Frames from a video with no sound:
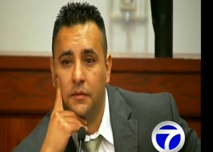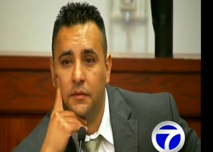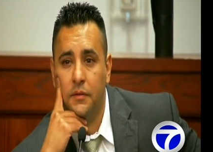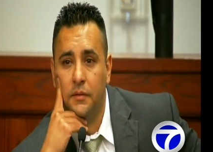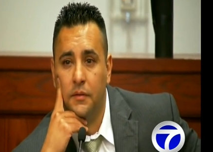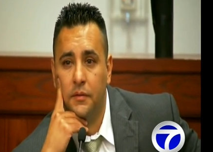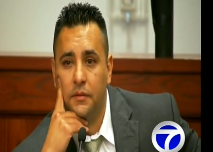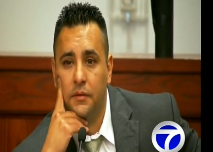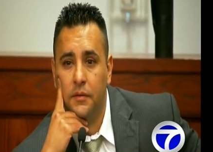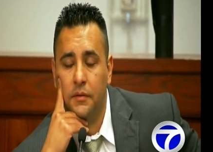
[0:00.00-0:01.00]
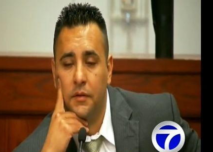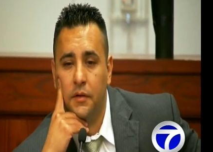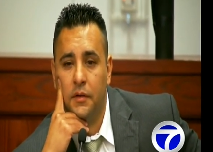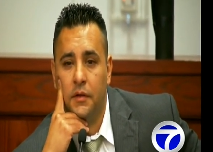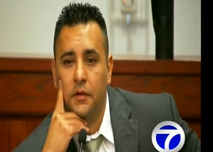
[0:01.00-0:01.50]

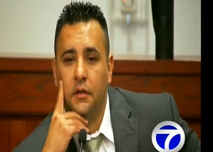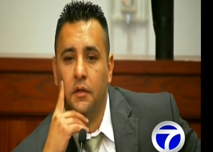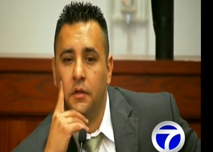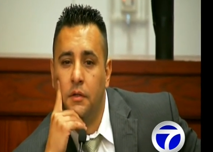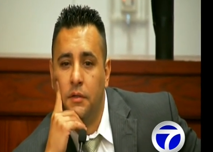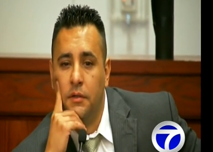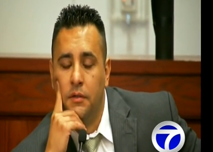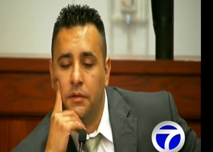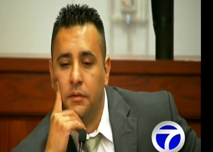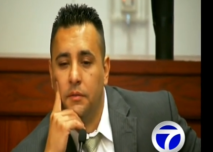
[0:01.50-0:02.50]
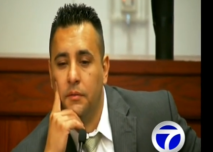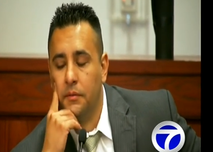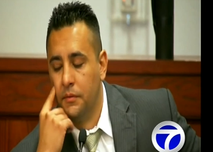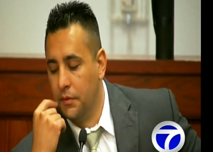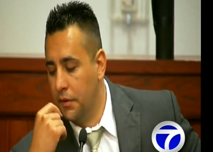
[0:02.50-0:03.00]

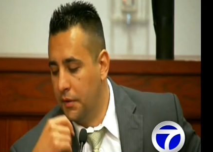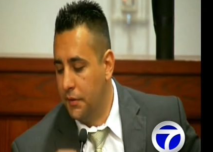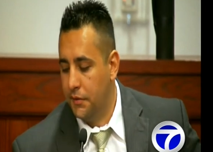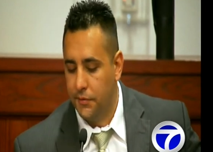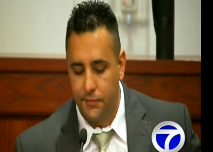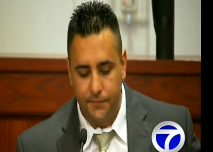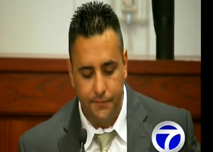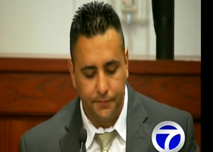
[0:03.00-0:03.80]
Nothing is said.